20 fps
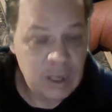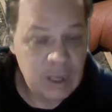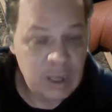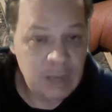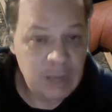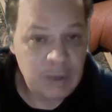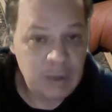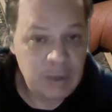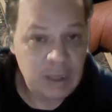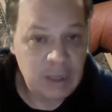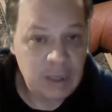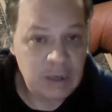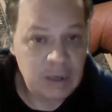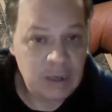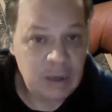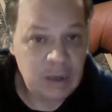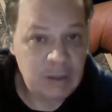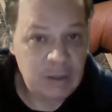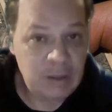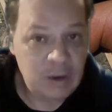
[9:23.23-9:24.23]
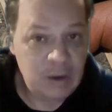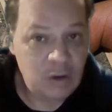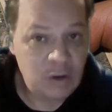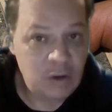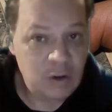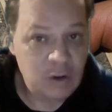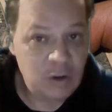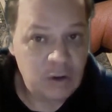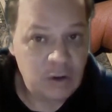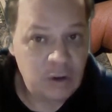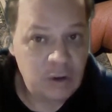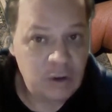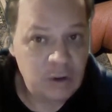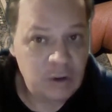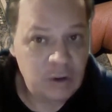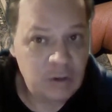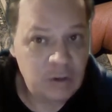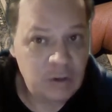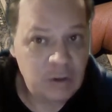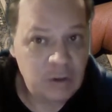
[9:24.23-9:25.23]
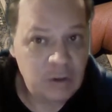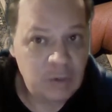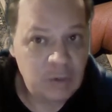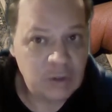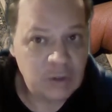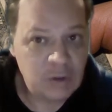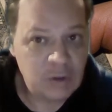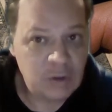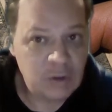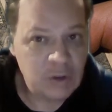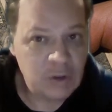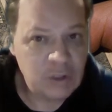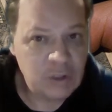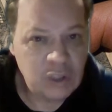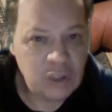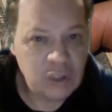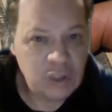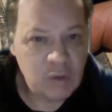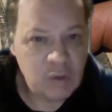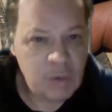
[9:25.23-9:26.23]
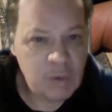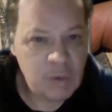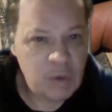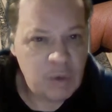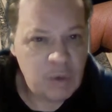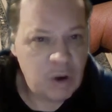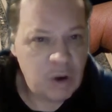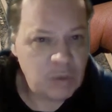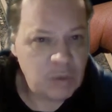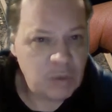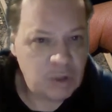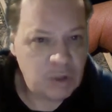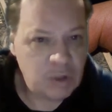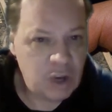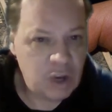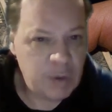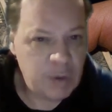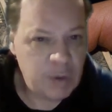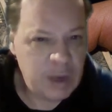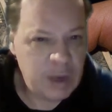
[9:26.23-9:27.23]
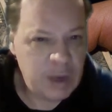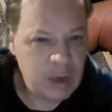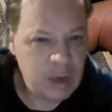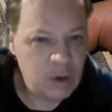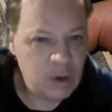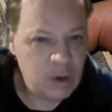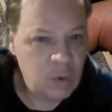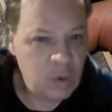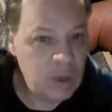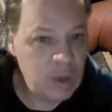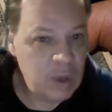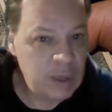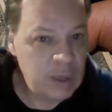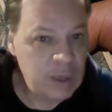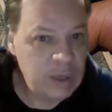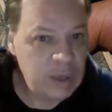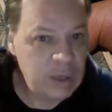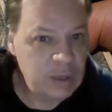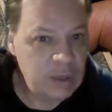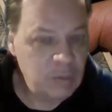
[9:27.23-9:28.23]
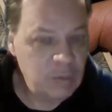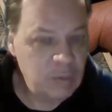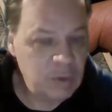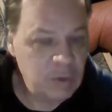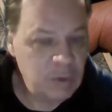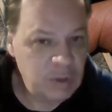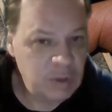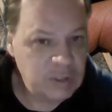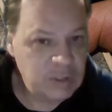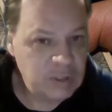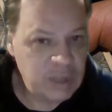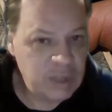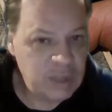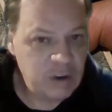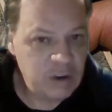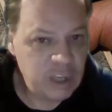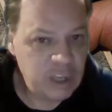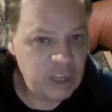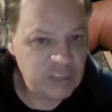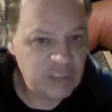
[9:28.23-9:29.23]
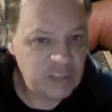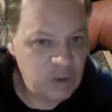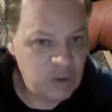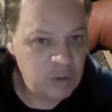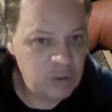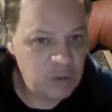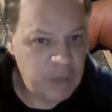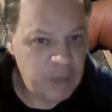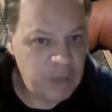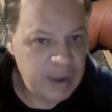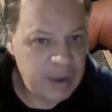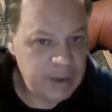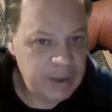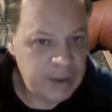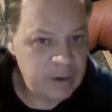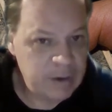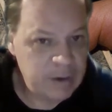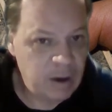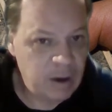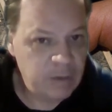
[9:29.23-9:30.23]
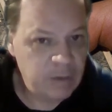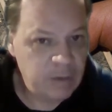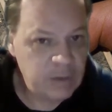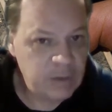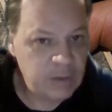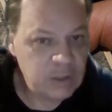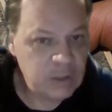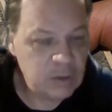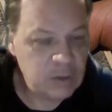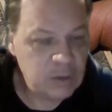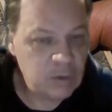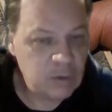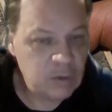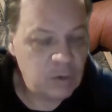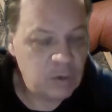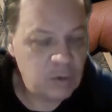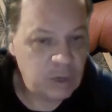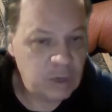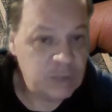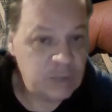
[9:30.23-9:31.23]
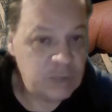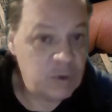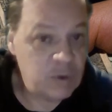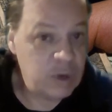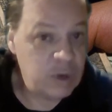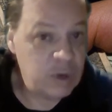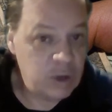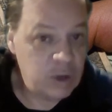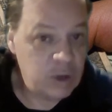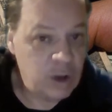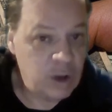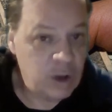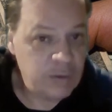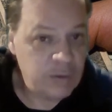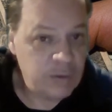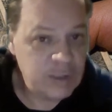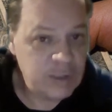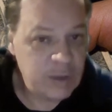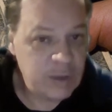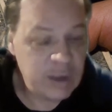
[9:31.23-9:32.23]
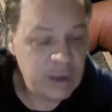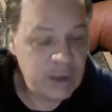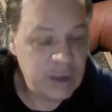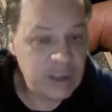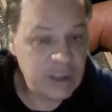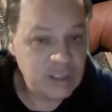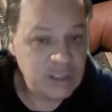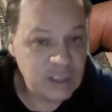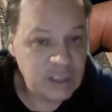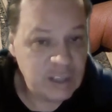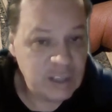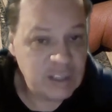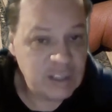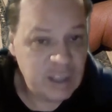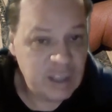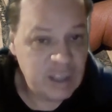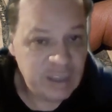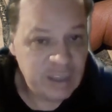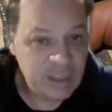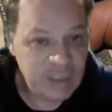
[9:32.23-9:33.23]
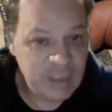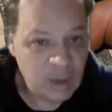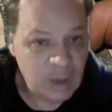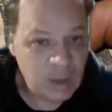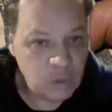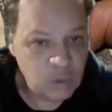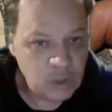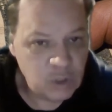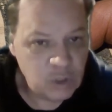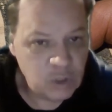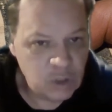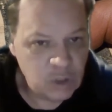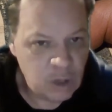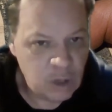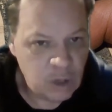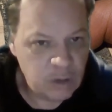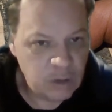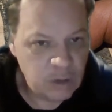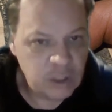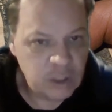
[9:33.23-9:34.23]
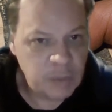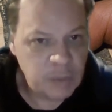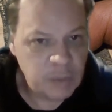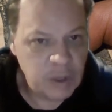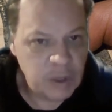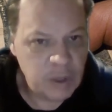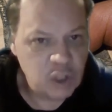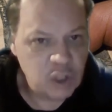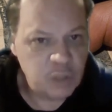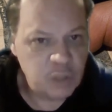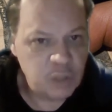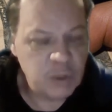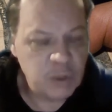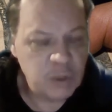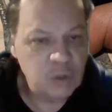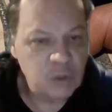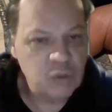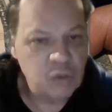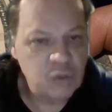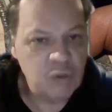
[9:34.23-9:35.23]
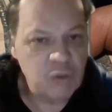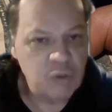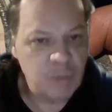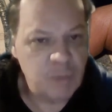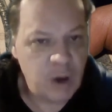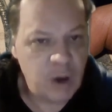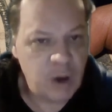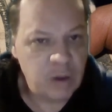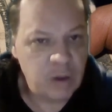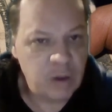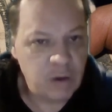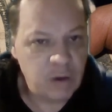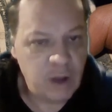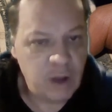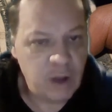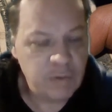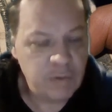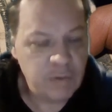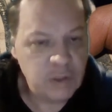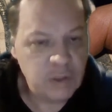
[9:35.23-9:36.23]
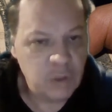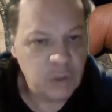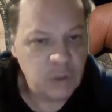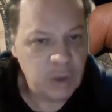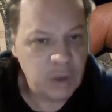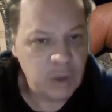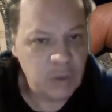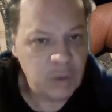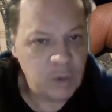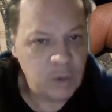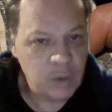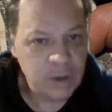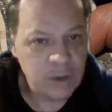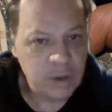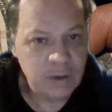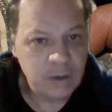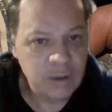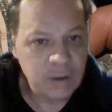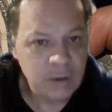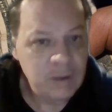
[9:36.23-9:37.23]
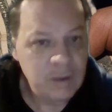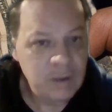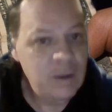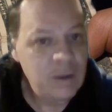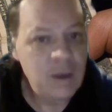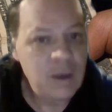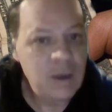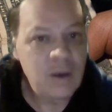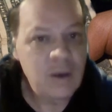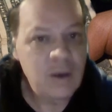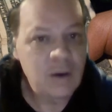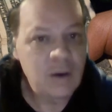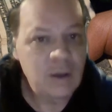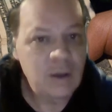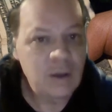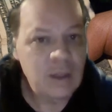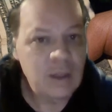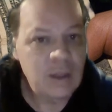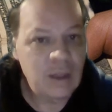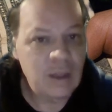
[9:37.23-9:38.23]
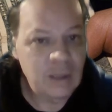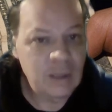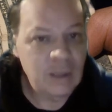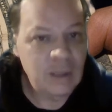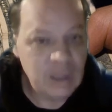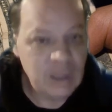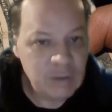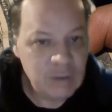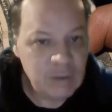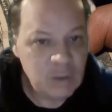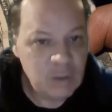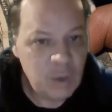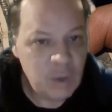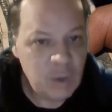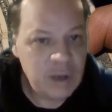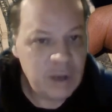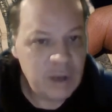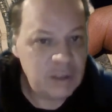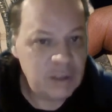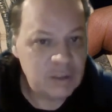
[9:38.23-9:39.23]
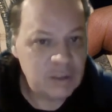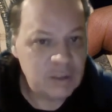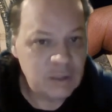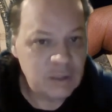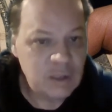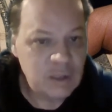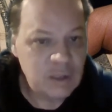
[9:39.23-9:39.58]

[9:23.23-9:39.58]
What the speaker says: I mean, I think earlier this year in my programs, I talked about how when the senator gets voted back into office, or gets voted into office, how they get a $60,000 expenditure bill to remodel their office the way they want it. Leave it the way it is.